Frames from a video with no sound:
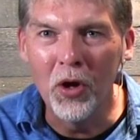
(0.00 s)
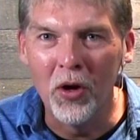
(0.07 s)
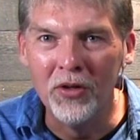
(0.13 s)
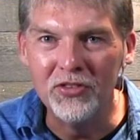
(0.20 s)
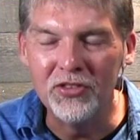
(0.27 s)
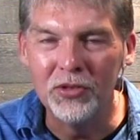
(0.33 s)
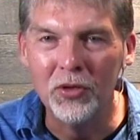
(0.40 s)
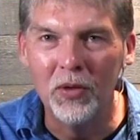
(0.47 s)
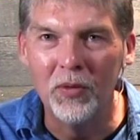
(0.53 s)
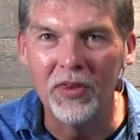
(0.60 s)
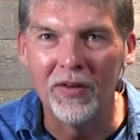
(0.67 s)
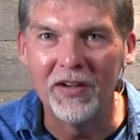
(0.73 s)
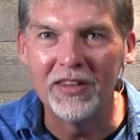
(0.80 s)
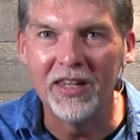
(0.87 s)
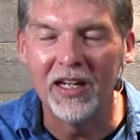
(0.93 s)
on to it with
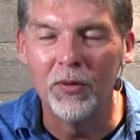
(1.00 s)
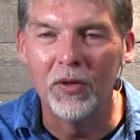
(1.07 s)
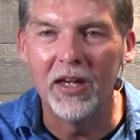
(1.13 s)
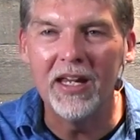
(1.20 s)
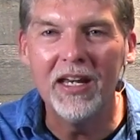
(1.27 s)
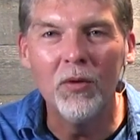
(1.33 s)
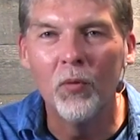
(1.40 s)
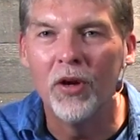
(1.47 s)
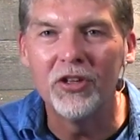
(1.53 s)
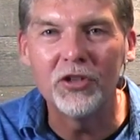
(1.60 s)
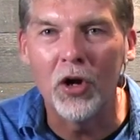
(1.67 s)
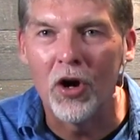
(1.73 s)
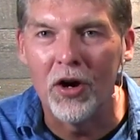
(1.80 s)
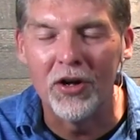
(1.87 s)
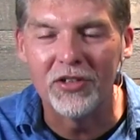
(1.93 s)
everything with it. He didn't want to
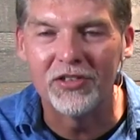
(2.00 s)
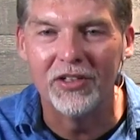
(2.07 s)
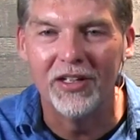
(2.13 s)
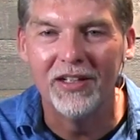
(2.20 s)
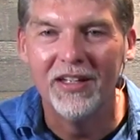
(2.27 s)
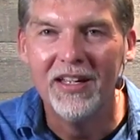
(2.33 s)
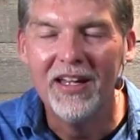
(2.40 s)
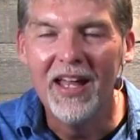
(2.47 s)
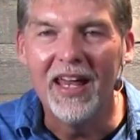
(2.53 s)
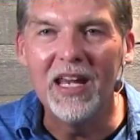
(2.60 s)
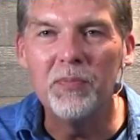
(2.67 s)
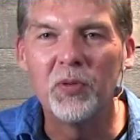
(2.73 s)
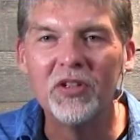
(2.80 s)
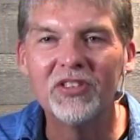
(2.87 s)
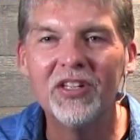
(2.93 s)
tarnish it. And he
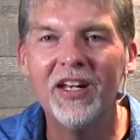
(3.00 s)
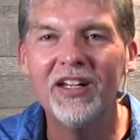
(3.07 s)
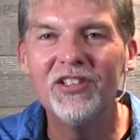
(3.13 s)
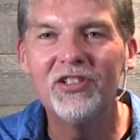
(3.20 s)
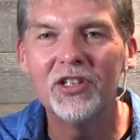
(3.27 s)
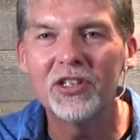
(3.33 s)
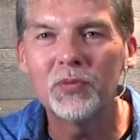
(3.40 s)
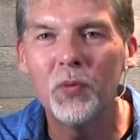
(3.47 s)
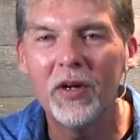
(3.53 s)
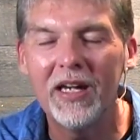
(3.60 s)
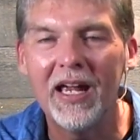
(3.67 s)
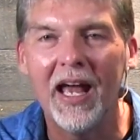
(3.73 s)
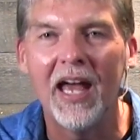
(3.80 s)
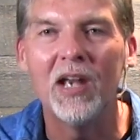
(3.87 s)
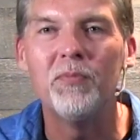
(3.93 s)
presented just what he
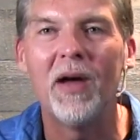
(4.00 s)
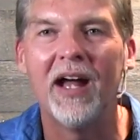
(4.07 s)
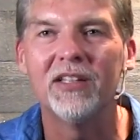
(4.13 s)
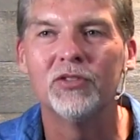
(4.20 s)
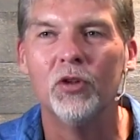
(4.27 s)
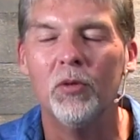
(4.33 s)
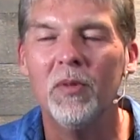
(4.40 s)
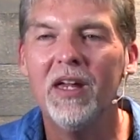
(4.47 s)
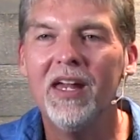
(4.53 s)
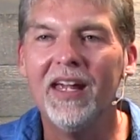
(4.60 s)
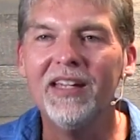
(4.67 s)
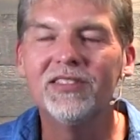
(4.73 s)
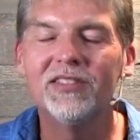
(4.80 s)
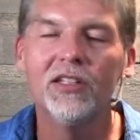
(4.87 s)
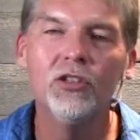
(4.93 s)
had back to him.
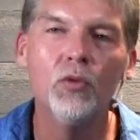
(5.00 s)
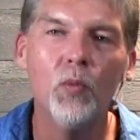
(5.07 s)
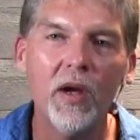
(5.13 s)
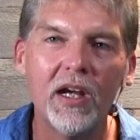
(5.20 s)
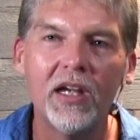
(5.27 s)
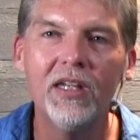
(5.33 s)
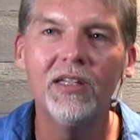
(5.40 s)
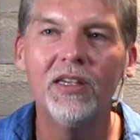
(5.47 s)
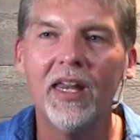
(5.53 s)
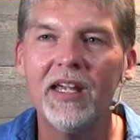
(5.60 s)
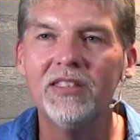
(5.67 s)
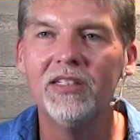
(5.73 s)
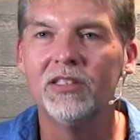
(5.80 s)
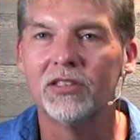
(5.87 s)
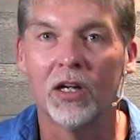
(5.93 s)
He said, You wicked,
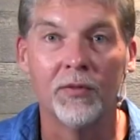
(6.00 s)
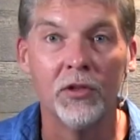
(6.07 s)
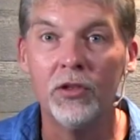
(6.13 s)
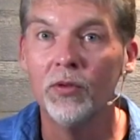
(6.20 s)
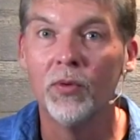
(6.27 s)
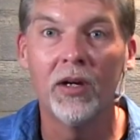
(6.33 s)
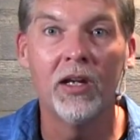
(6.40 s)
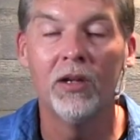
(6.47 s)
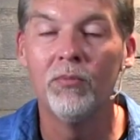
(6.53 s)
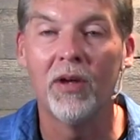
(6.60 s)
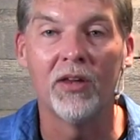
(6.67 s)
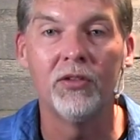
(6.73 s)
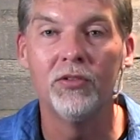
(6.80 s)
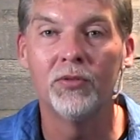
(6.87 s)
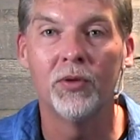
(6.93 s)
lazy servant. You can read it in
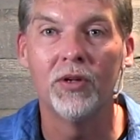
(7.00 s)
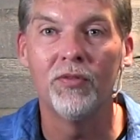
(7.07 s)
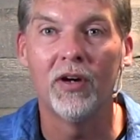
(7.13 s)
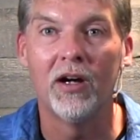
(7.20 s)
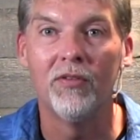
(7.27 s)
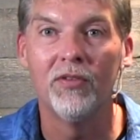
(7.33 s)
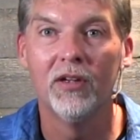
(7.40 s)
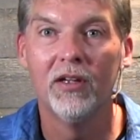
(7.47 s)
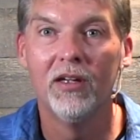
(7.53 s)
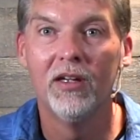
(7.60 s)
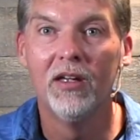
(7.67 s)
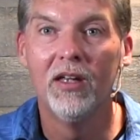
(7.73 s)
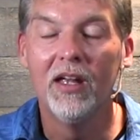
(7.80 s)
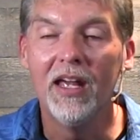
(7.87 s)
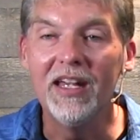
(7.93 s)
Matthew 25.
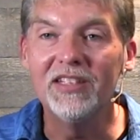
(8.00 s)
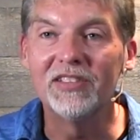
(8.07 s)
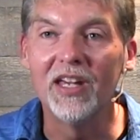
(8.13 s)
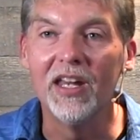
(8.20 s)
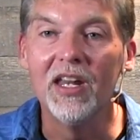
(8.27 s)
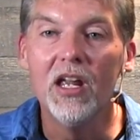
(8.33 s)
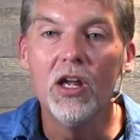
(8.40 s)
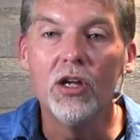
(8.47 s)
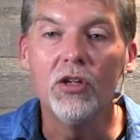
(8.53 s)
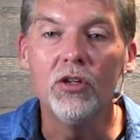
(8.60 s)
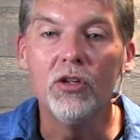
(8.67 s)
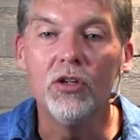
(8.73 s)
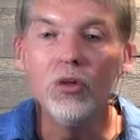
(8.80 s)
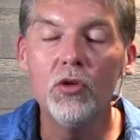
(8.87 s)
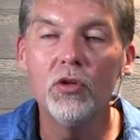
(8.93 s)
He said,
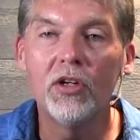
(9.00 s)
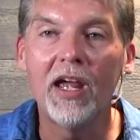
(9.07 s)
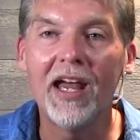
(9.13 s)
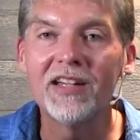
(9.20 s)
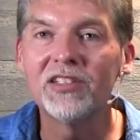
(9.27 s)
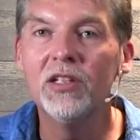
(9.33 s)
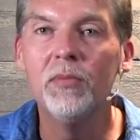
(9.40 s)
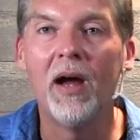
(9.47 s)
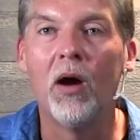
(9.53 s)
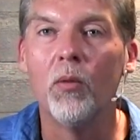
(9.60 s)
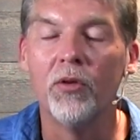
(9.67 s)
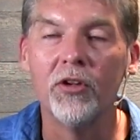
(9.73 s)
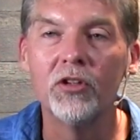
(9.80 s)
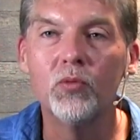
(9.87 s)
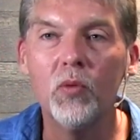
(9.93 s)
You cast him out where
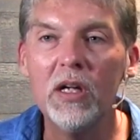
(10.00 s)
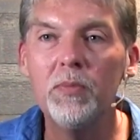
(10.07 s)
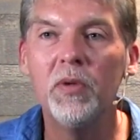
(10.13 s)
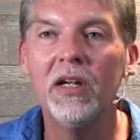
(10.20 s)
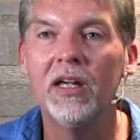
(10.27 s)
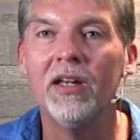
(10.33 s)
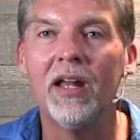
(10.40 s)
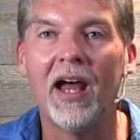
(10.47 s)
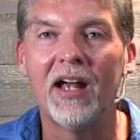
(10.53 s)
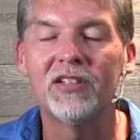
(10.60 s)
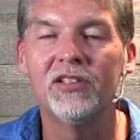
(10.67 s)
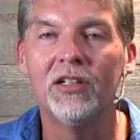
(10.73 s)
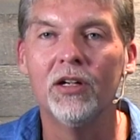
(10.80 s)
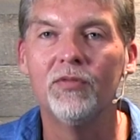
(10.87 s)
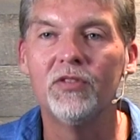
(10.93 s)
there's weeping and
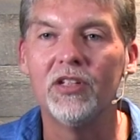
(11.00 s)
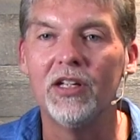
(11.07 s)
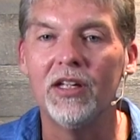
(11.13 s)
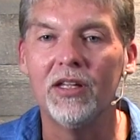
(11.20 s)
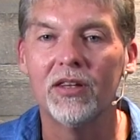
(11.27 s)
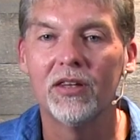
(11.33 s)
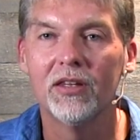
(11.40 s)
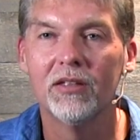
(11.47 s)
gnashing of teeth